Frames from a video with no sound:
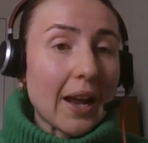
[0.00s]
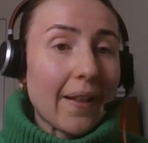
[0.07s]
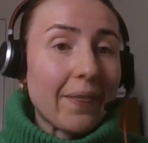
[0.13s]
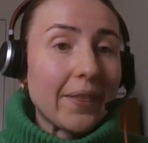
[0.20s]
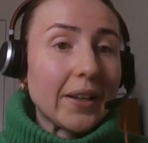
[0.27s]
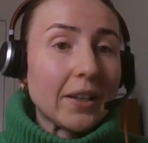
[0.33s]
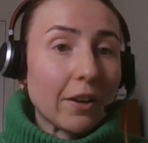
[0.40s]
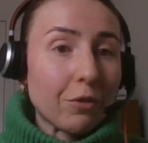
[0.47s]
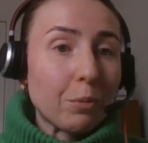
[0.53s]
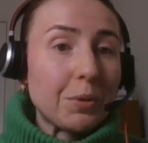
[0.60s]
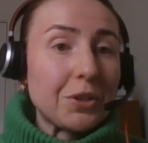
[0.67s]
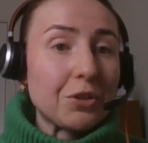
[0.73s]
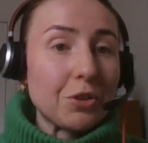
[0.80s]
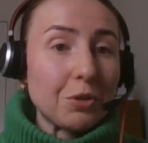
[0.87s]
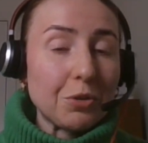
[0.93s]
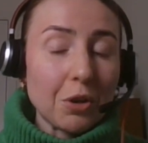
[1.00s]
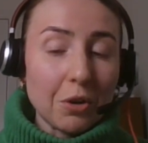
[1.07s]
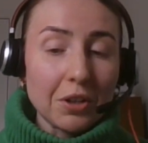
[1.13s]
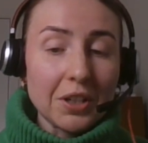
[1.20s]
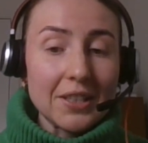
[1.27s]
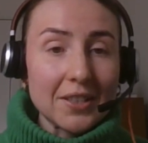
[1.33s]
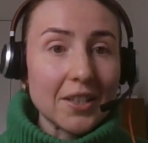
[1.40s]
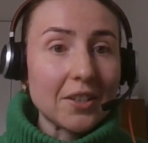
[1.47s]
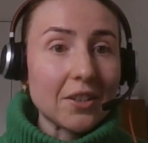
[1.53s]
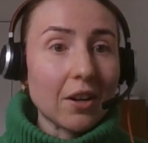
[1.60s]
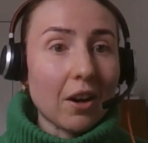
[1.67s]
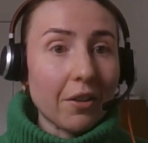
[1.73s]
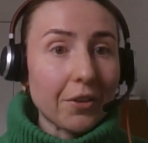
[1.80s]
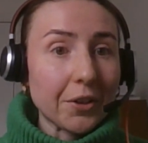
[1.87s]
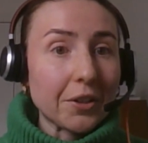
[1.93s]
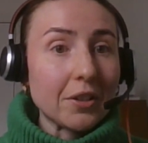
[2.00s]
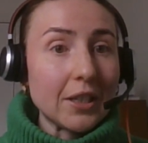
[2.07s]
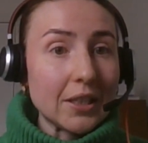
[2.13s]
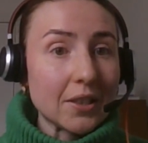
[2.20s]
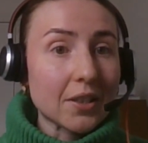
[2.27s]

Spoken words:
and the government do not consider other green